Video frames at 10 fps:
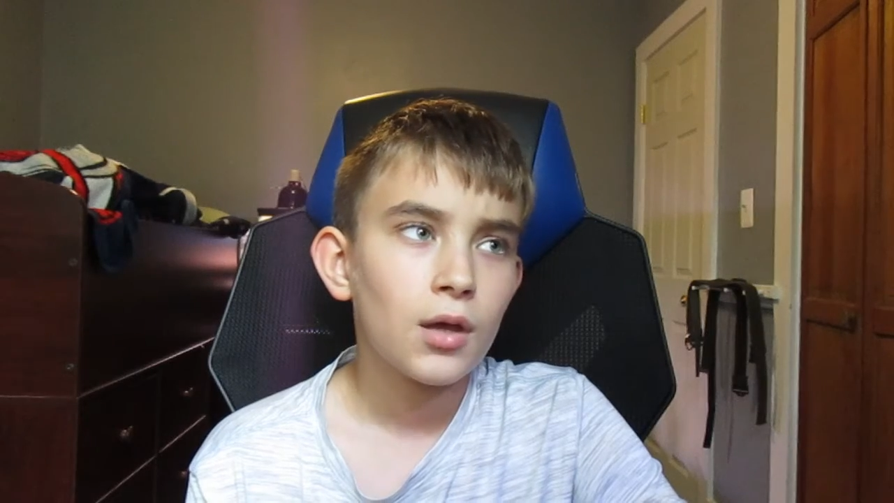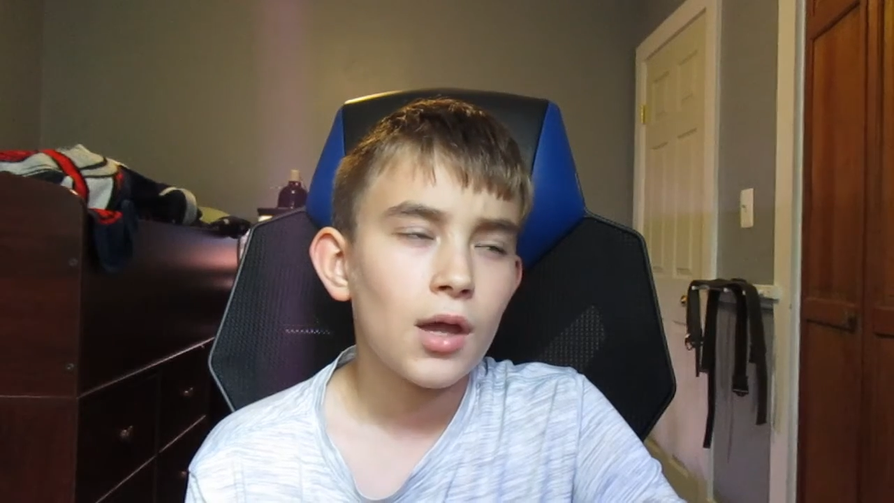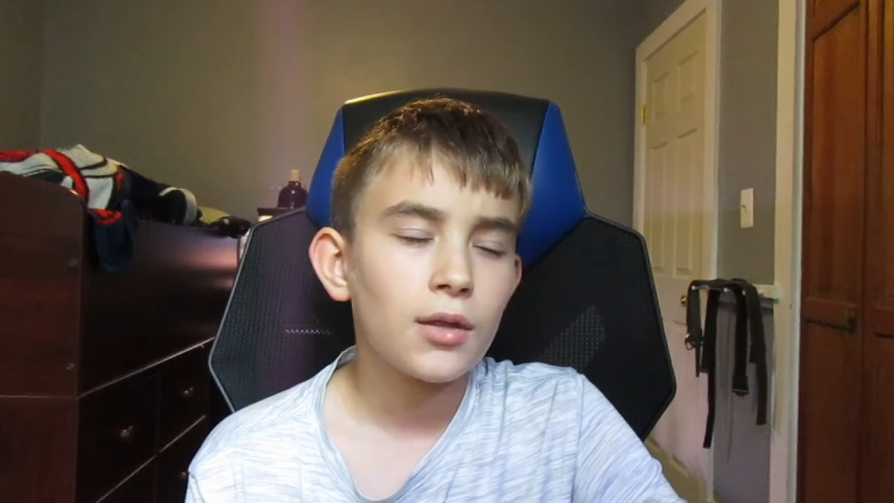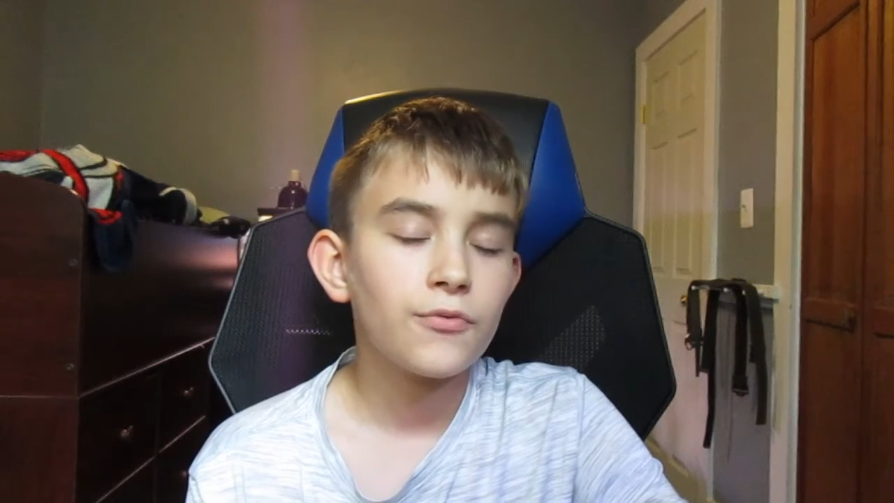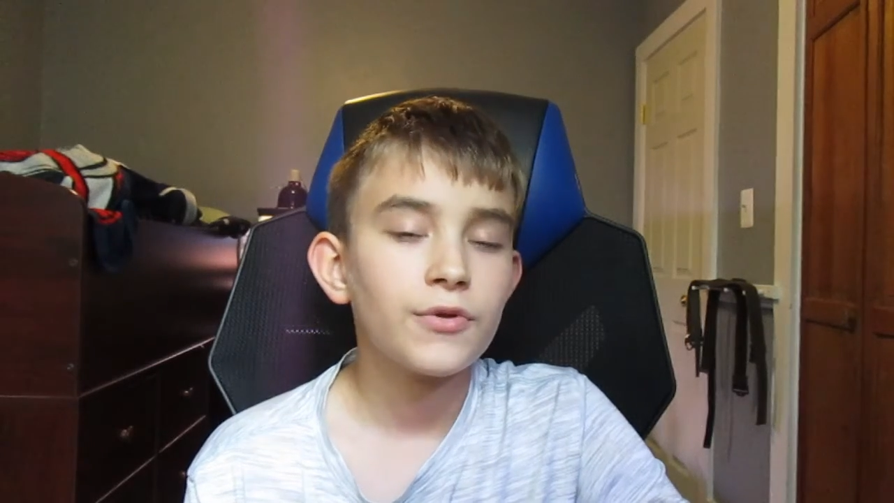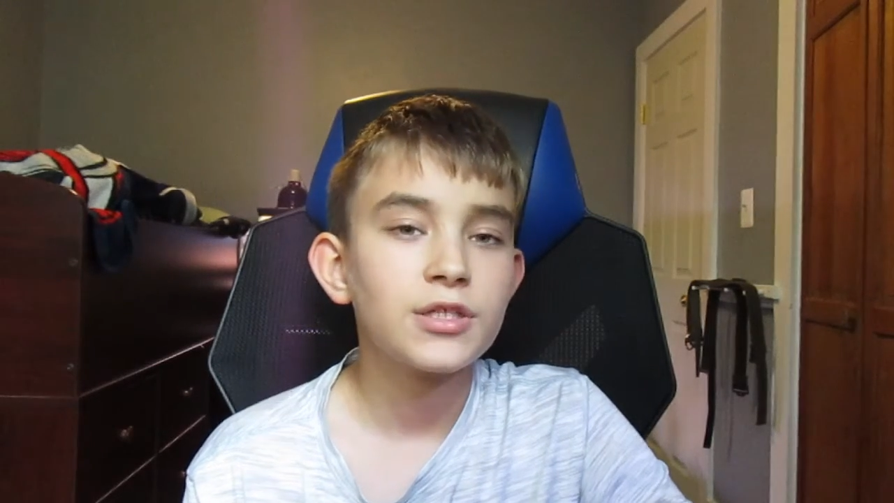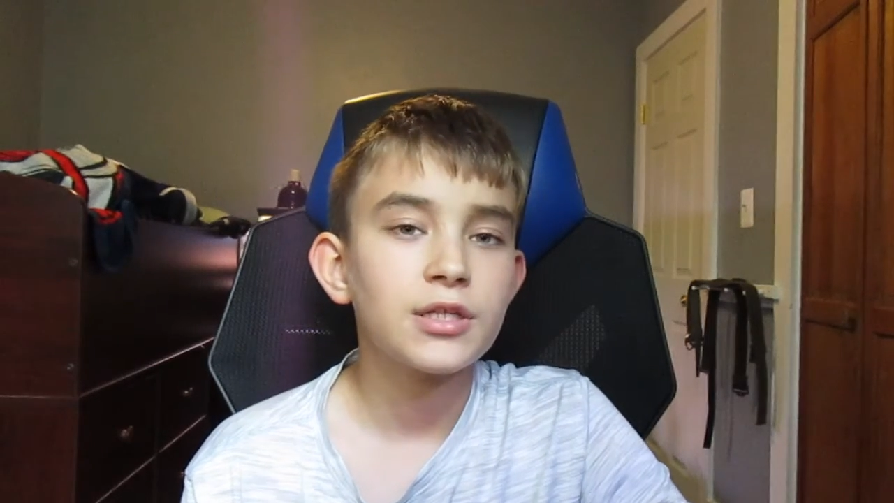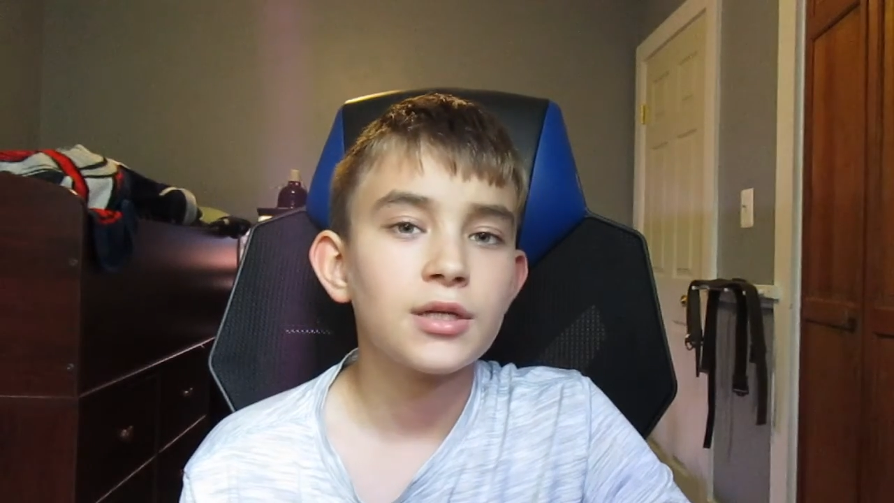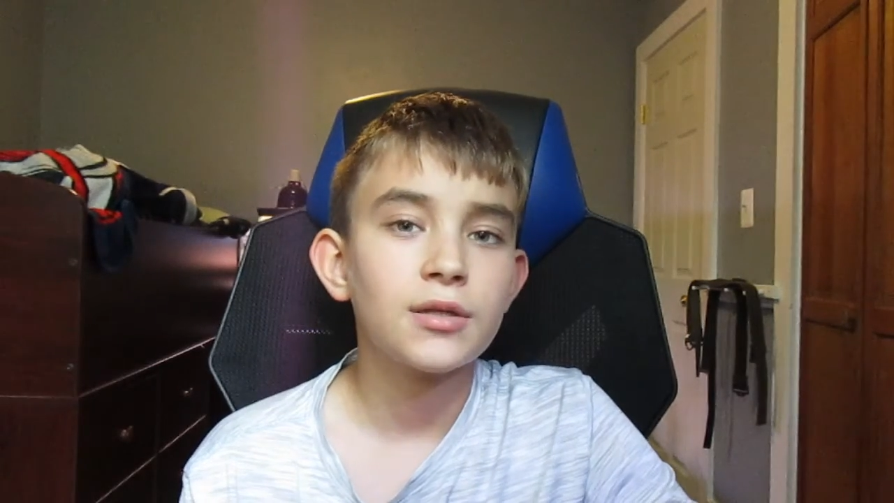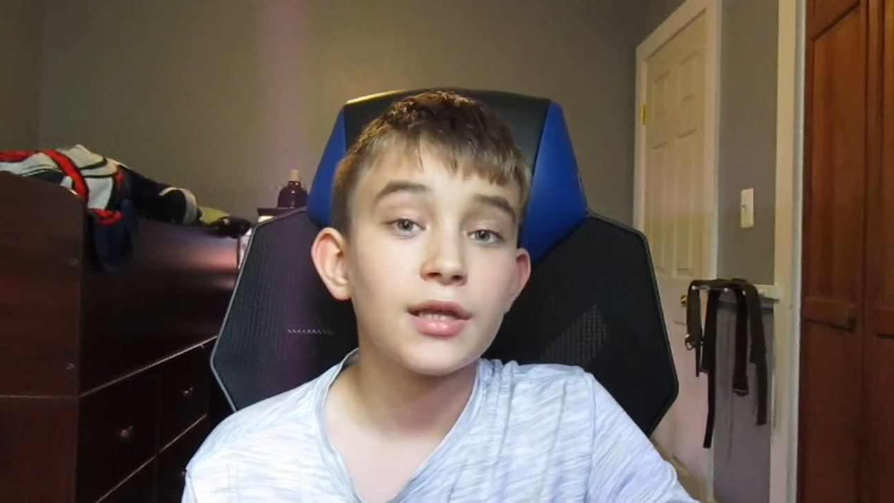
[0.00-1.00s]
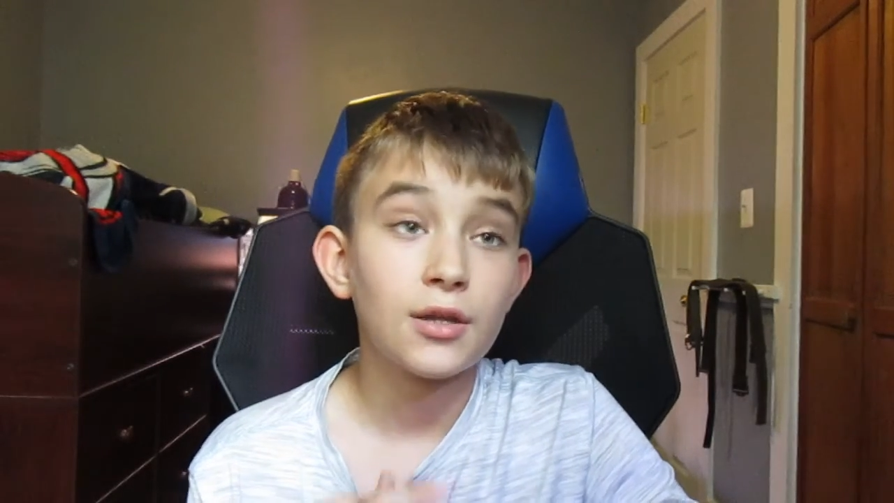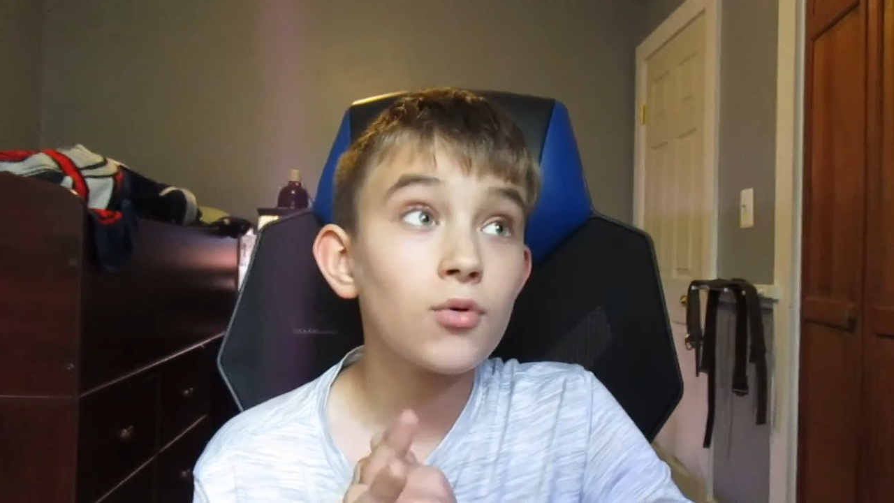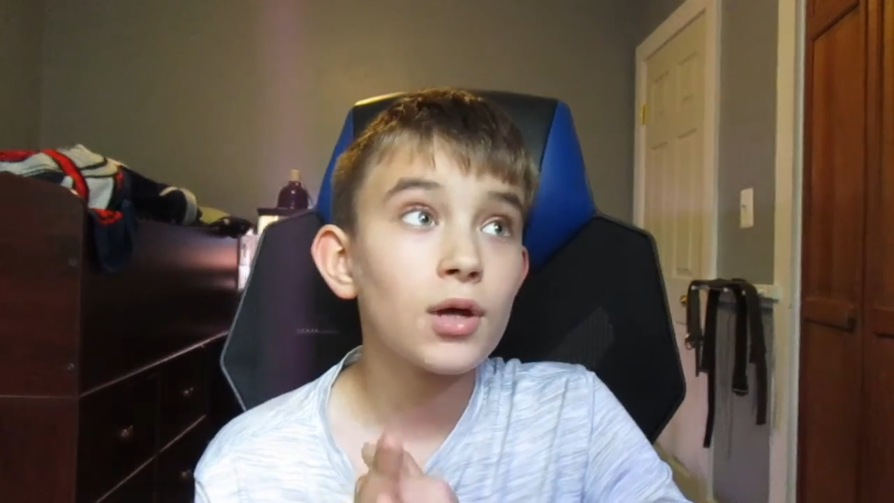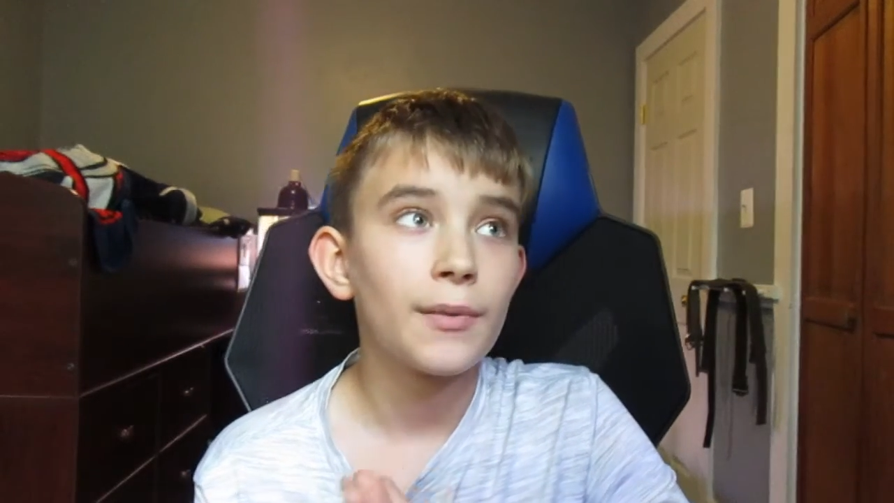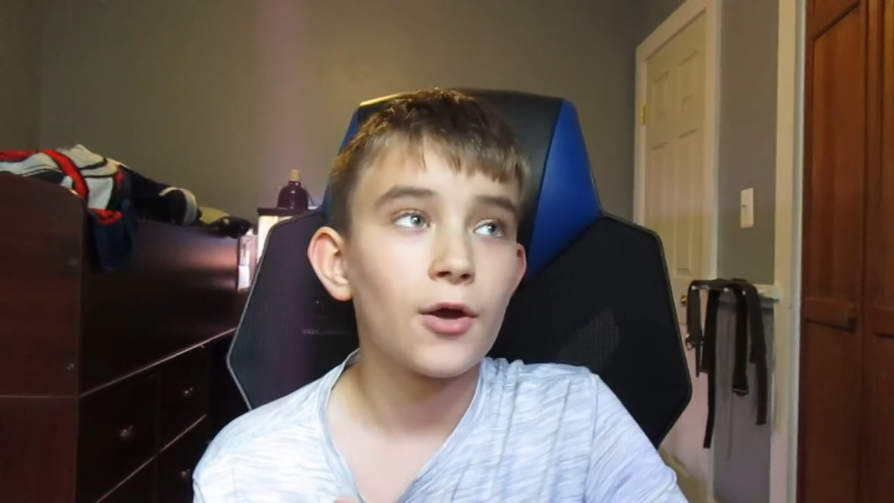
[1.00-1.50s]
the reason they
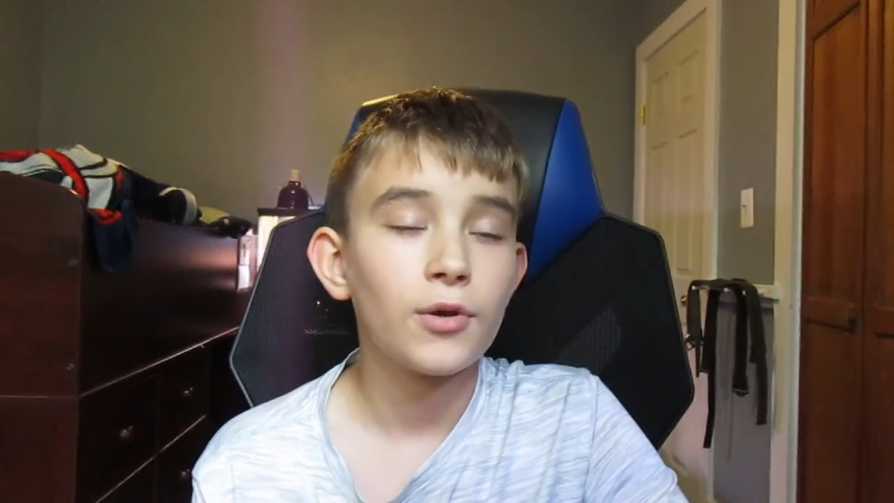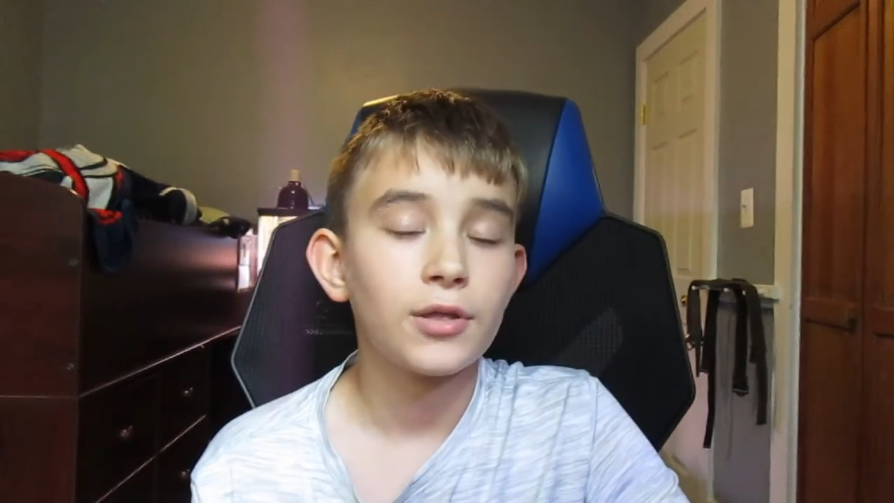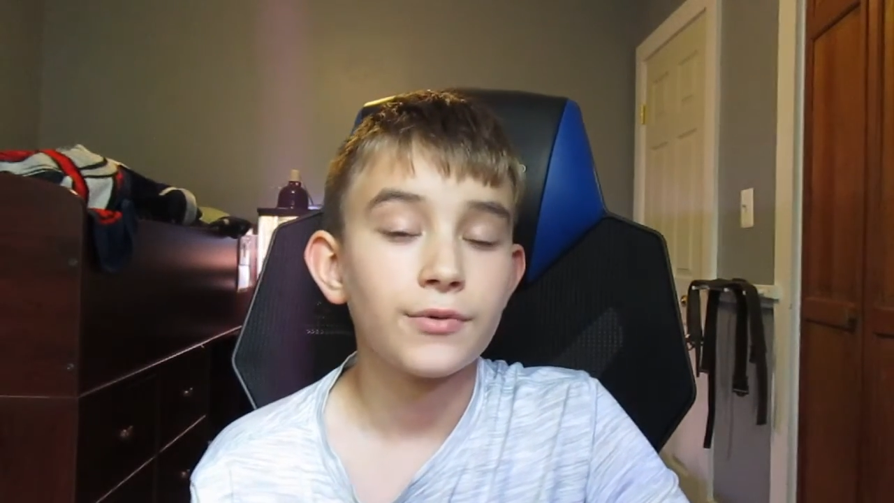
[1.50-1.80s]
don't come out and